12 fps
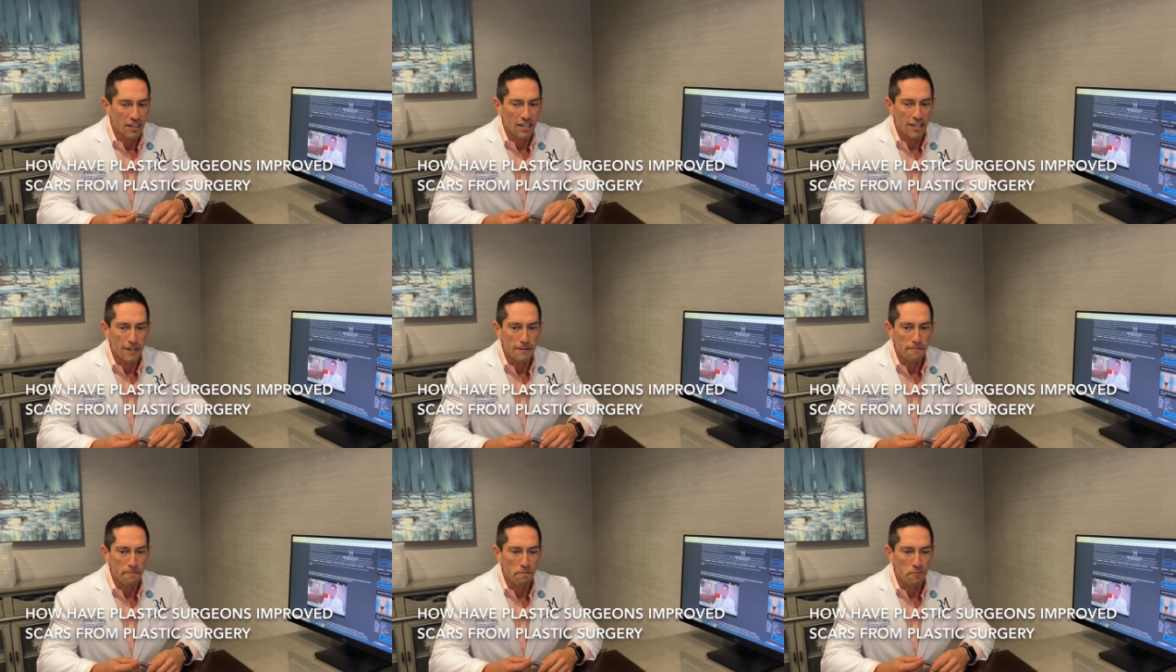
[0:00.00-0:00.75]
Um,
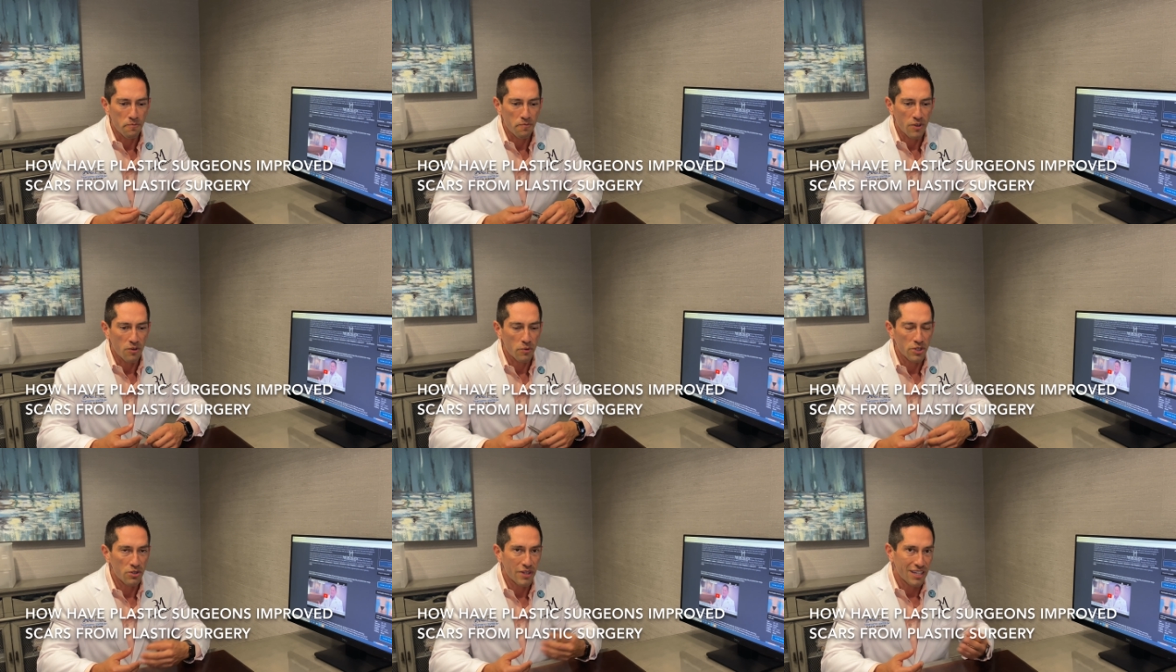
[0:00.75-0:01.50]
we
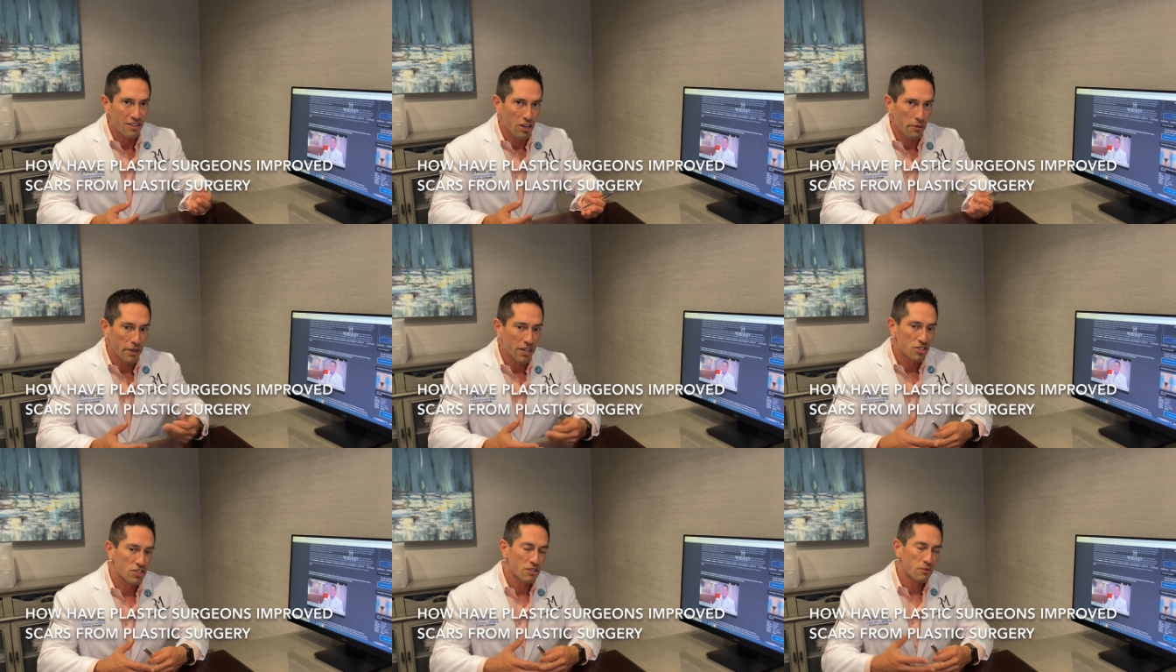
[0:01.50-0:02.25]
do that in
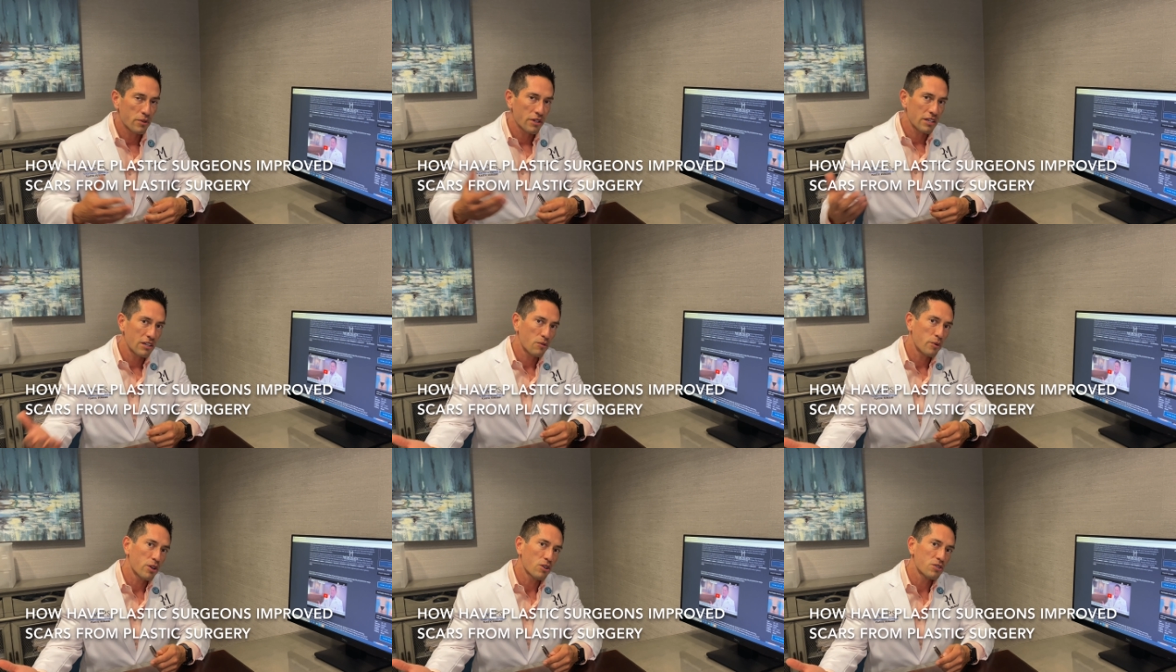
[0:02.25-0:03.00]
combination, and we
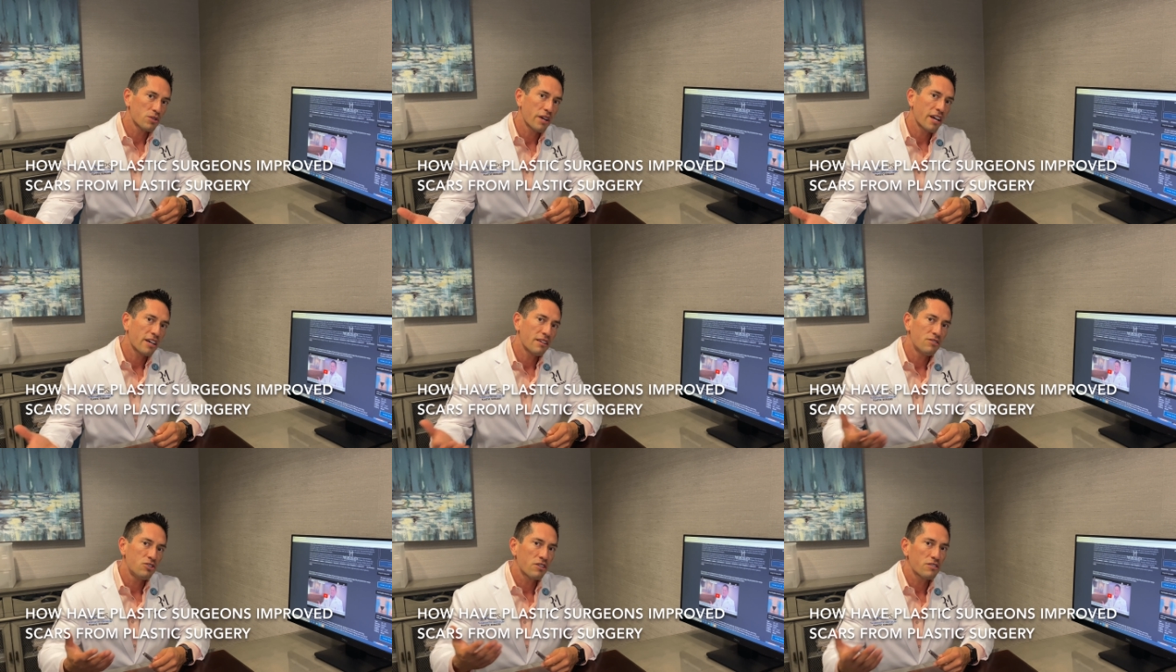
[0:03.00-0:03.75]
we also add
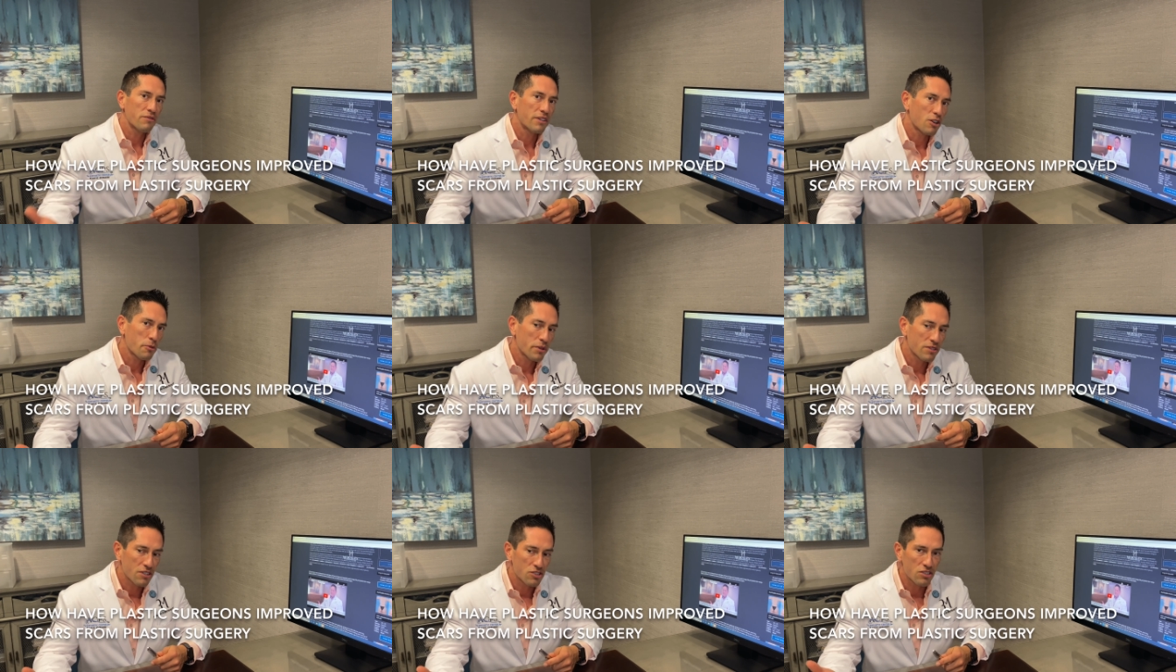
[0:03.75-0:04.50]
adjunctive therapy
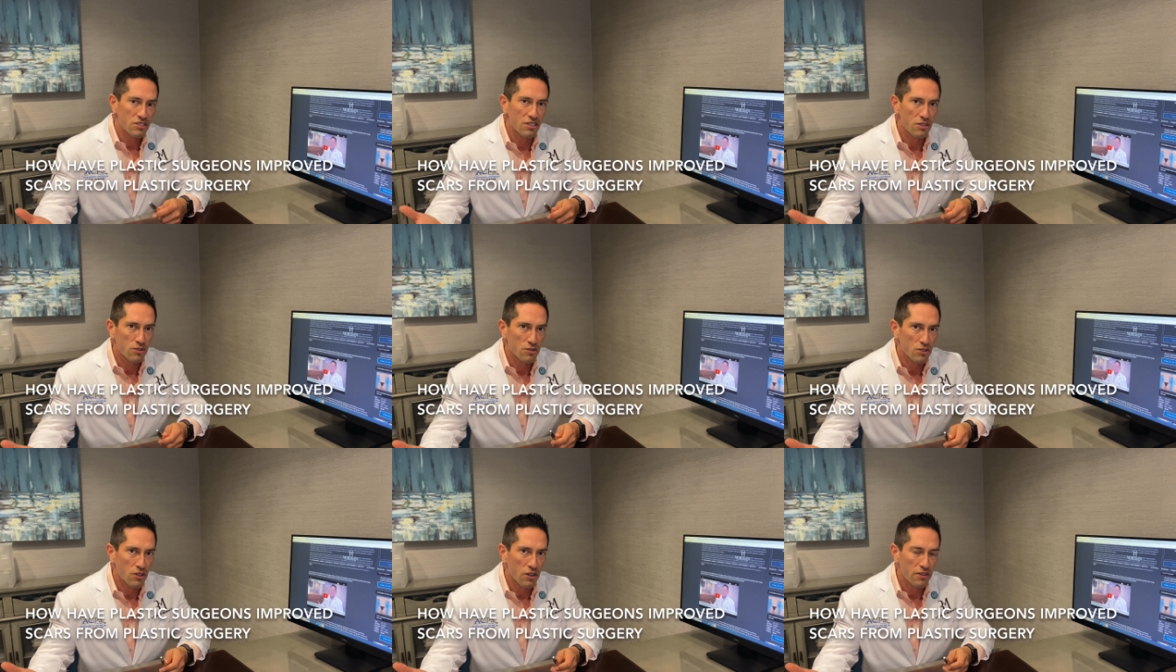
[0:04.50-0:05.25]
such as silicone
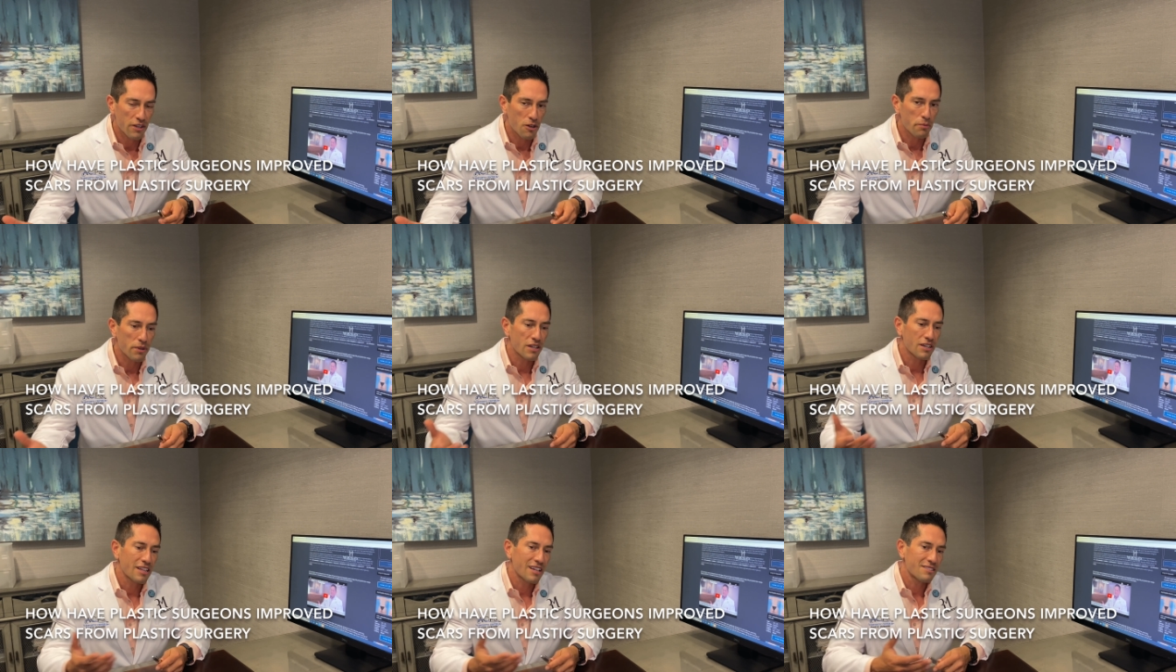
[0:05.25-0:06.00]
scar therapy,
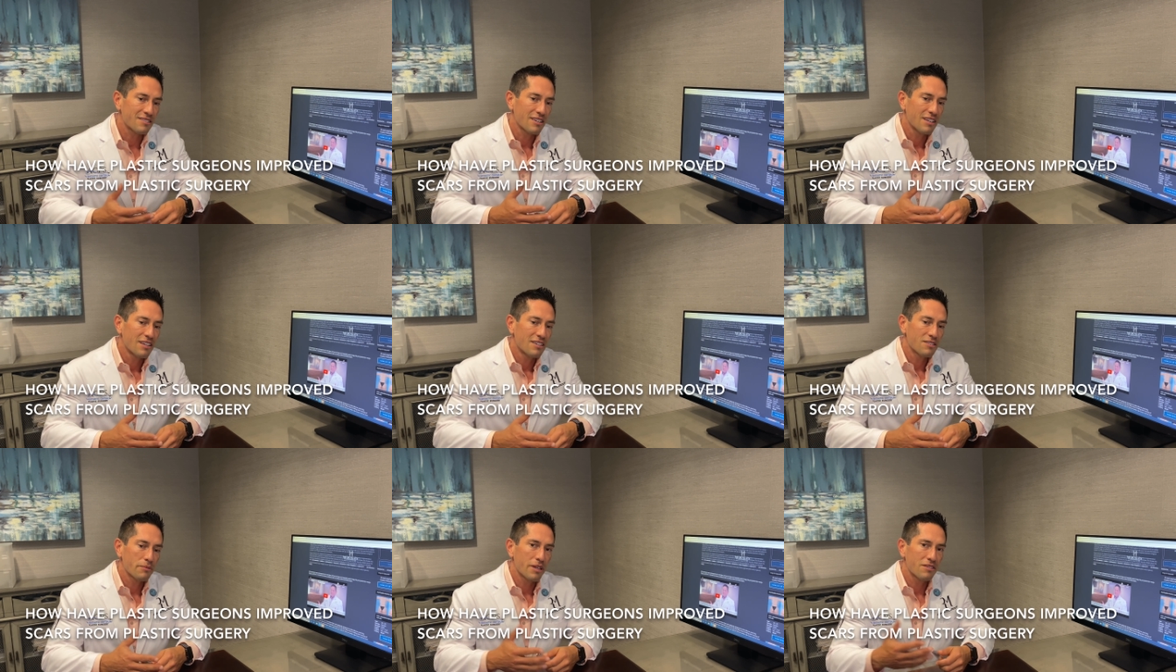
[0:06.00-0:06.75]
and that's
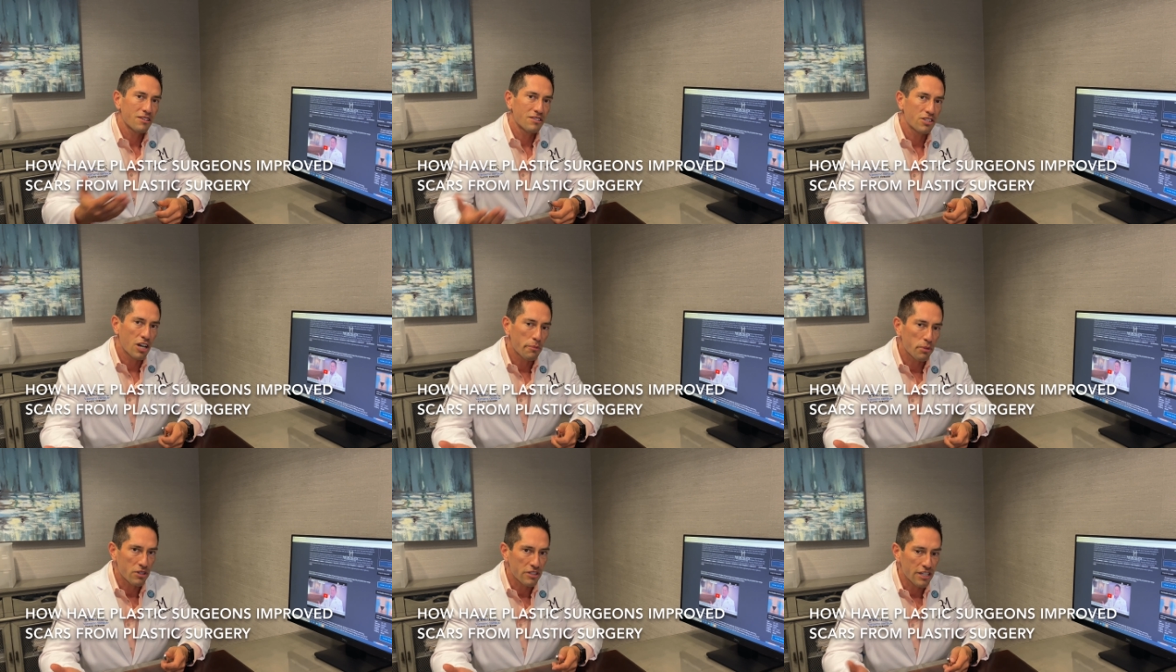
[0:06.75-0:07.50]
something that's done
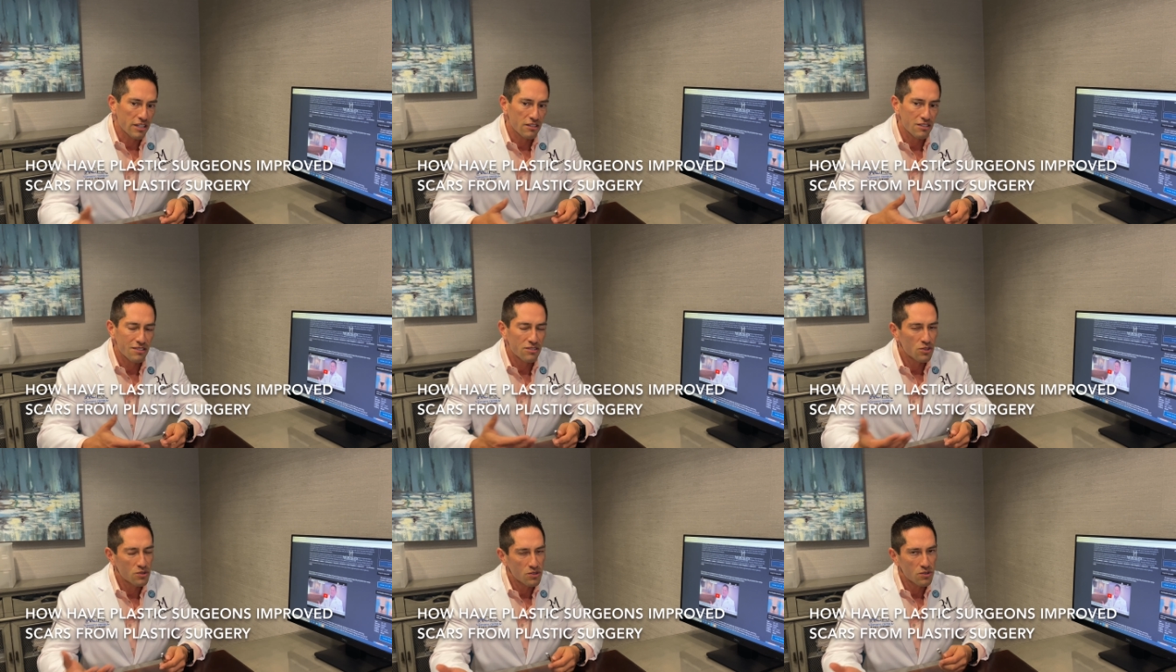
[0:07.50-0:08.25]
topically. And this is
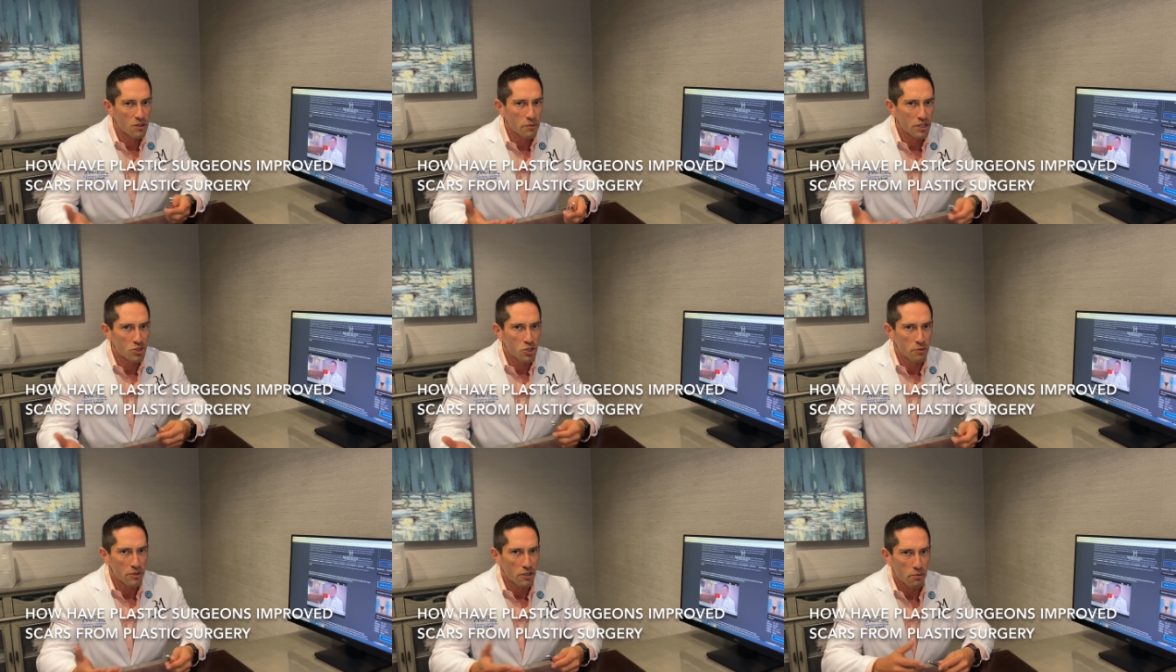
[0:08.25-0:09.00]
usually started around the two
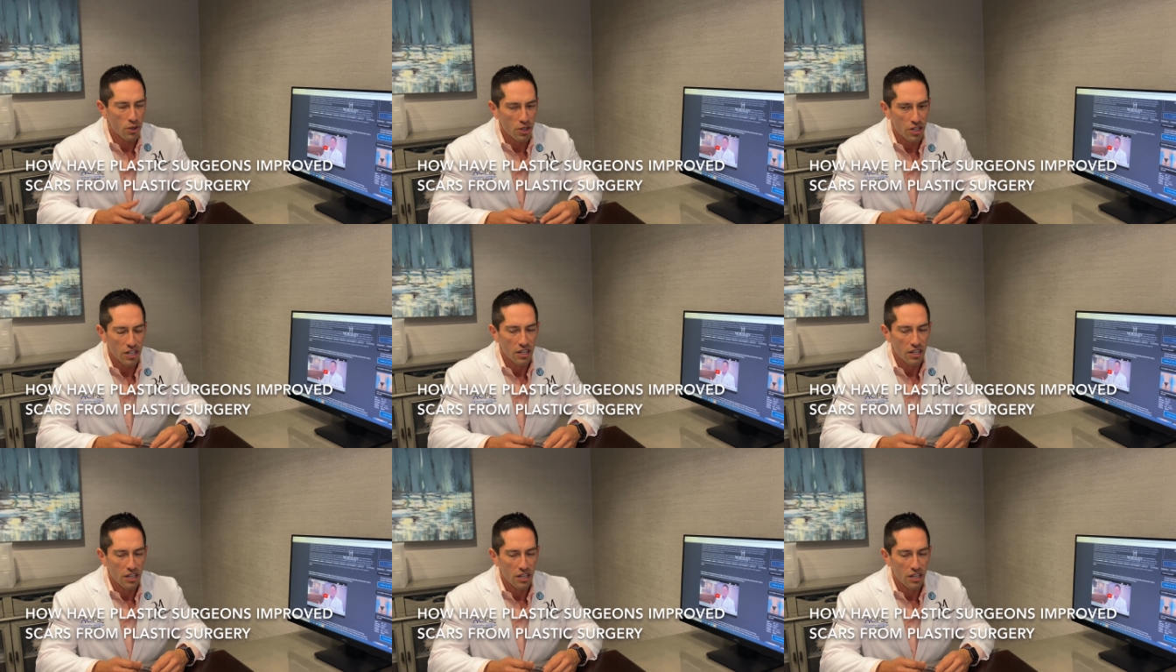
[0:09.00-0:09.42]
month mark.